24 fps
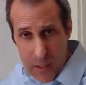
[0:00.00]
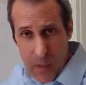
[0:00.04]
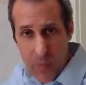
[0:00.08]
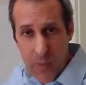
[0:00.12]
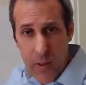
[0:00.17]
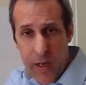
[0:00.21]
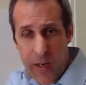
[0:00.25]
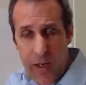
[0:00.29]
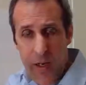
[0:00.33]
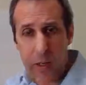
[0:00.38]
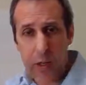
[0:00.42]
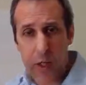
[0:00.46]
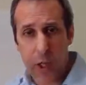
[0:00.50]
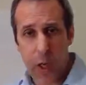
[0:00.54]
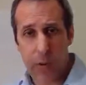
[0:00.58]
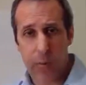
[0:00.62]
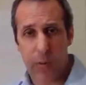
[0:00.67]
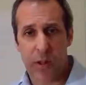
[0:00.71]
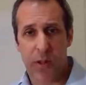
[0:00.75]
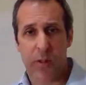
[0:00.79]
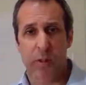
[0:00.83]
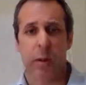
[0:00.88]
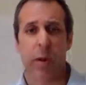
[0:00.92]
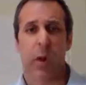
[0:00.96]
We can
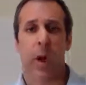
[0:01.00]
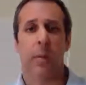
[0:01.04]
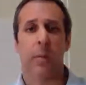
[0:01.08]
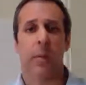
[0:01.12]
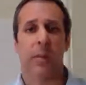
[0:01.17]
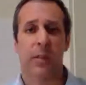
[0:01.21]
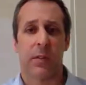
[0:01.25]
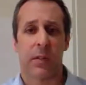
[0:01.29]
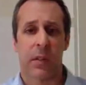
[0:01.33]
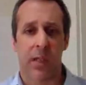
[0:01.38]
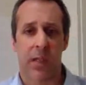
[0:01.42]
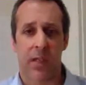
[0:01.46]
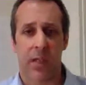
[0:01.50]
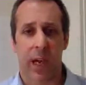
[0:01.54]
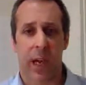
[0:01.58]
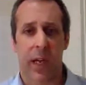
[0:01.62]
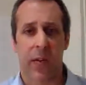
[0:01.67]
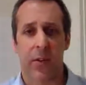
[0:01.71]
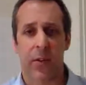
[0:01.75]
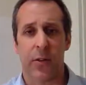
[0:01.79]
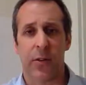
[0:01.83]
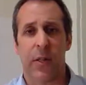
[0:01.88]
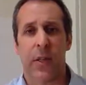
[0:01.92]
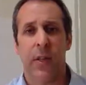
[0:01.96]
interpret the requirements of the
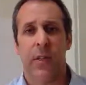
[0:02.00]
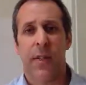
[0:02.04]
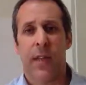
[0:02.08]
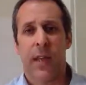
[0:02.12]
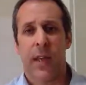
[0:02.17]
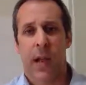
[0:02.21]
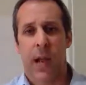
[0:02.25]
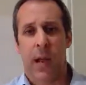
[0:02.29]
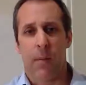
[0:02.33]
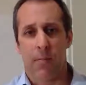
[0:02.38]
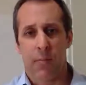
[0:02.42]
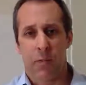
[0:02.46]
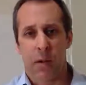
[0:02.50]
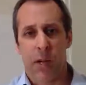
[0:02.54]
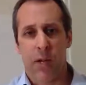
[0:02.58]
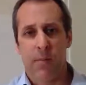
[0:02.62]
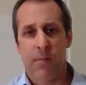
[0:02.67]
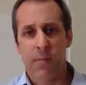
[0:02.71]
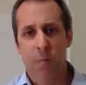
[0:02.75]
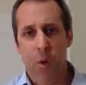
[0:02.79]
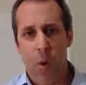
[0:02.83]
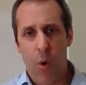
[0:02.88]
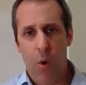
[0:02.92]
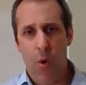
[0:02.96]
standard and bring
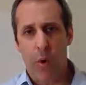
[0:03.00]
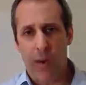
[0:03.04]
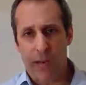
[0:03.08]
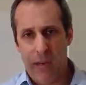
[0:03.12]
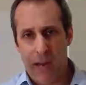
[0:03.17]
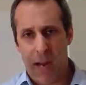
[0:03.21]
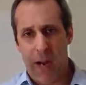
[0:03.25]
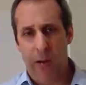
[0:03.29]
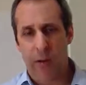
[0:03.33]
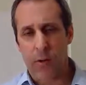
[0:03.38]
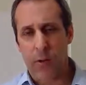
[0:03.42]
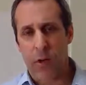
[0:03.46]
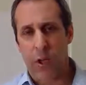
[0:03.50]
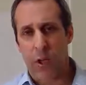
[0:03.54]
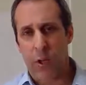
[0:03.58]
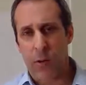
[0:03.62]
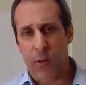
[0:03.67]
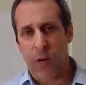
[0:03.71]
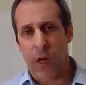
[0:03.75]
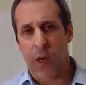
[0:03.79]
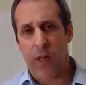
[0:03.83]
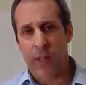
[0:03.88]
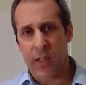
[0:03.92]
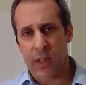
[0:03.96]
them more down
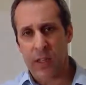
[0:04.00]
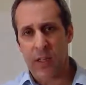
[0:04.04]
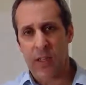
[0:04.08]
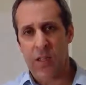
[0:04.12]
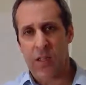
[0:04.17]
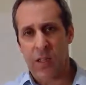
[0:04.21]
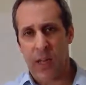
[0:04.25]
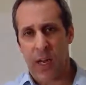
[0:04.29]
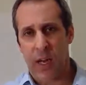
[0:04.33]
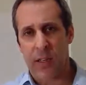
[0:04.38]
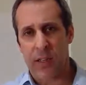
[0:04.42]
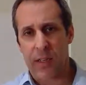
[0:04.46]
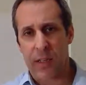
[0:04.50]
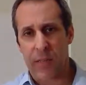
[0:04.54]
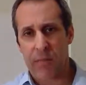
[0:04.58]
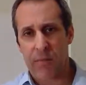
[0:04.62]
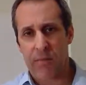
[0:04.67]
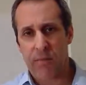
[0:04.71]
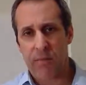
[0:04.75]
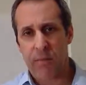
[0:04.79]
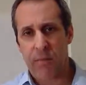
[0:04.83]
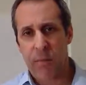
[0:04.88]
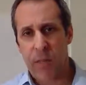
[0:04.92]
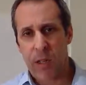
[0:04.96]
to an
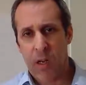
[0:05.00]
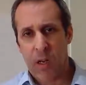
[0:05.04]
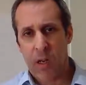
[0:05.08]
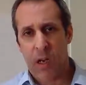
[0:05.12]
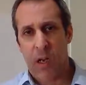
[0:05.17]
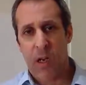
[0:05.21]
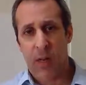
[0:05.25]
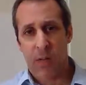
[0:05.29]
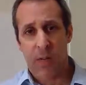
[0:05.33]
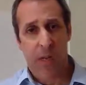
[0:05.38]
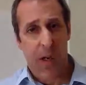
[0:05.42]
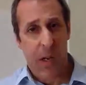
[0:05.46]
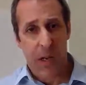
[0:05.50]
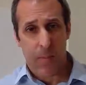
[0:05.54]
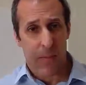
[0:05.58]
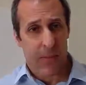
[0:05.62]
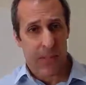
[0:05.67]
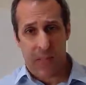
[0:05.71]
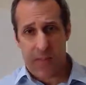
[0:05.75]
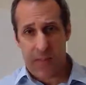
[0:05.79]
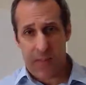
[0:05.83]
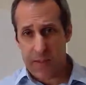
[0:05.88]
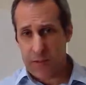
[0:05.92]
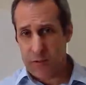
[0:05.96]
understanding of a
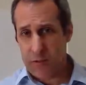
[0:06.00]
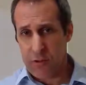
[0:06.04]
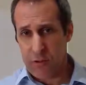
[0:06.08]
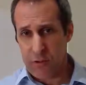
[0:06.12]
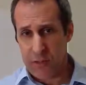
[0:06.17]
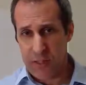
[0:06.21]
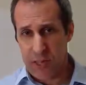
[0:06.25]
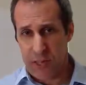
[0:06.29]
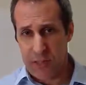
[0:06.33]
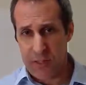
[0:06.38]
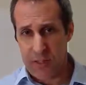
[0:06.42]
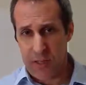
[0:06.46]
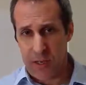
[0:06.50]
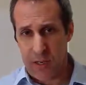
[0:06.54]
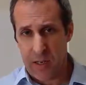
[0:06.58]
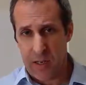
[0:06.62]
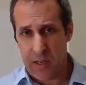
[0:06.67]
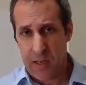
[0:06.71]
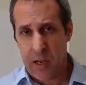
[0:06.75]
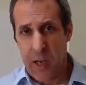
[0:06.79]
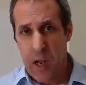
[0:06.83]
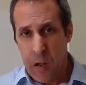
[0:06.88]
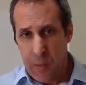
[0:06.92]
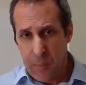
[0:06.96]
particular industry sector.
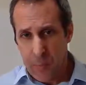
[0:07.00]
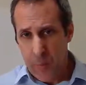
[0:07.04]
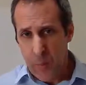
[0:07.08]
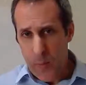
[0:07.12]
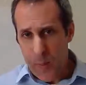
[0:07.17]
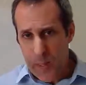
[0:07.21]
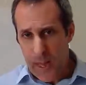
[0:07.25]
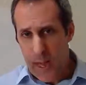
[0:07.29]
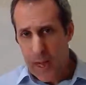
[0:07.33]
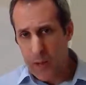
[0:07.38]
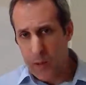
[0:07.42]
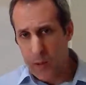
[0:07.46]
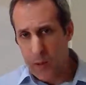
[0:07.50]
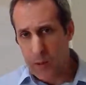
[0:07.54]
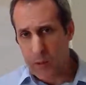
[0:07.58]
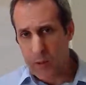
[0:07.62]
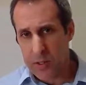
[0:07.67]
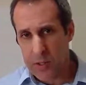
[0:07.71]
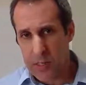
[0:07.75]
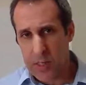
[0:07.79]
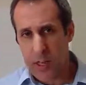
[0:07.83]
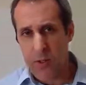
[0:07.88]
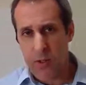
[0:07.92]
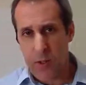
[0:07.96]
But we
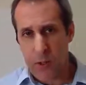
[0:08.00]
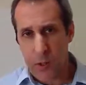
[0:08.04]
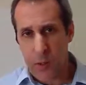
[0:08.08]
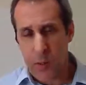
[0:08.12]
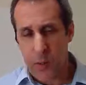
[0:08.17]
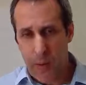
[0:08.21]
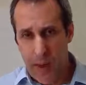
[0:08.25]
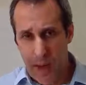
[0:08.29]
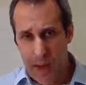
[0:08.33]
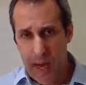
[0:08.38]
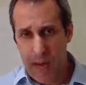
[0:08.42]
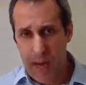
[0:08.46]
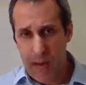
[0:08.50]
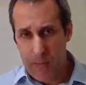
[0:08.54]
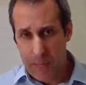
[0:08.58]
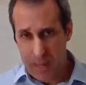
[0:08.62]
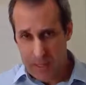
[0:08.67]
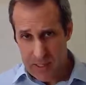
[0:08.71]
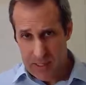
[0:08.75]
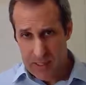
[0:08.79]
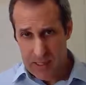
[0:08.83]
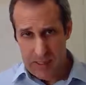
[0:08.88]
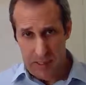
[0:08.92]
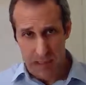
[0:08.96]
cannot give you a
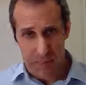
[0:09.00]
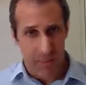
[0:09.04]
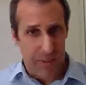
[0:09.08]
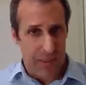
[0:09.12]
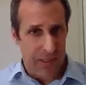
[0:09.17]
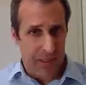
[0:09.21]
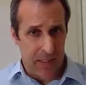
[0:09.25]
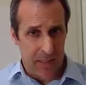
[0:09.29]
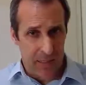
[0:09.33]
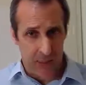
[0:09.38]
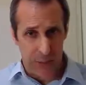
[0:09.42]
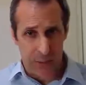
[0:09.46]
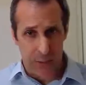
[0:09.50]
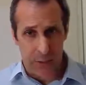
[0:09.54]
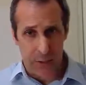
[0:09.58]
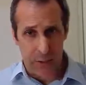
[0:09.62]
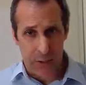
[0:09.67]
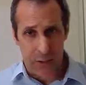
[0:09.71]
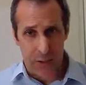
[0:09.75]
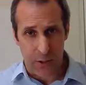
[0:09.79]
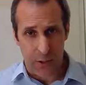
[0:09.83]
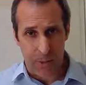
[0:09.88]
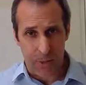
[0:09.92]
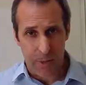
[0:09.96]
particular business
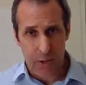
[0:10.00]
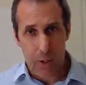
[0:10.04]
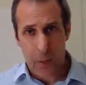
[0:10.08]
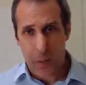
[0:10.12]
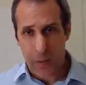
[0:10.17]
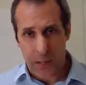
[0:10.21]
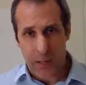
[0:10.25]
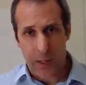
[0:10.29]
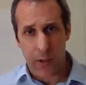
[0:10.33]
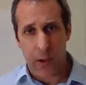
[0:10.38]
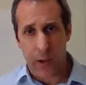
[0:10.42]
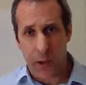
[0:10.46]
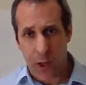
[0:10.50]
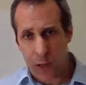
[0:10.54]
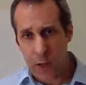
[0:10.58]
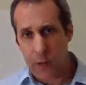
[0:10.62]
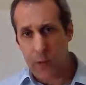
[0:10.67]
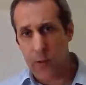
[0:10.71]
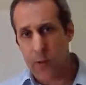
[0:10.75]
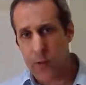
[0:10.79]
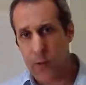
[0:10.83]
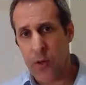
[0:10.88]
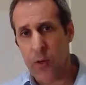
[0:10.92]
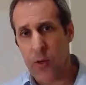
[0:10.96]
solution. We cannot
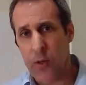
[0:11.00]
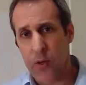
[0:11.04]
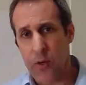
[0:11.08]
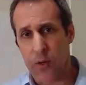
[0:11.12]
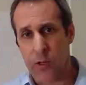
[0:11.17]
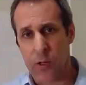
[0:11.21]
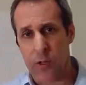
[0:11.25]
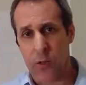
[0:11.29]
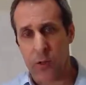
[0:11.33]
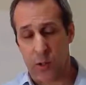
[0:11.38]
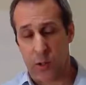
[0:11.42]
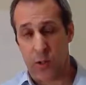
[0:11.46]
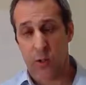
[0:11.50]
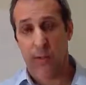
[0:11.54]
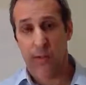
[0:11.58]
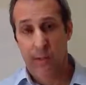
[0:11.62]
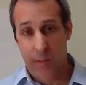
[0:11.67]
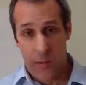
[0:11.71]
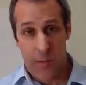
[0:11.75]
own the solution.